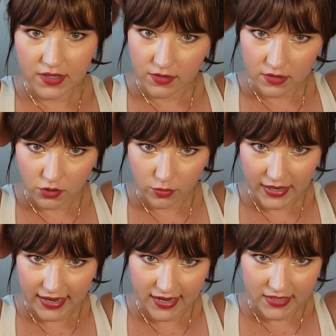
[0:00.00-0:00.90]
Get a little
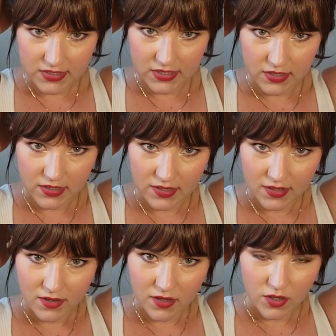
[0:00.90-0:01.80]
pat,
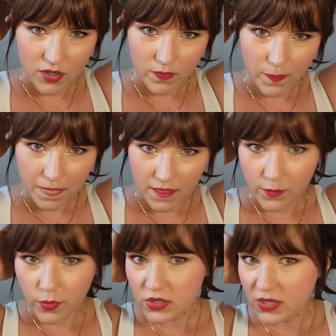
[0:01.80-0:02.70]

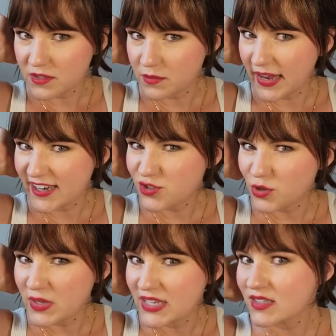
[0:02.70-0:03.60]
pull up some
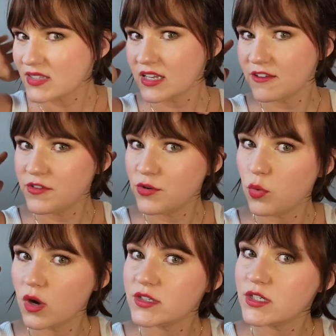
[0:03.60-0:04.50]
extra pieces if you
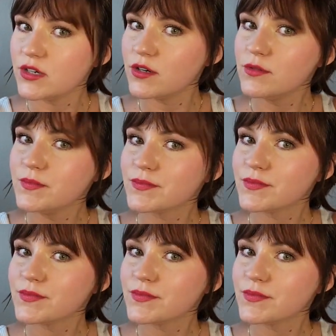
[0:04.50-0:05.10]
want to.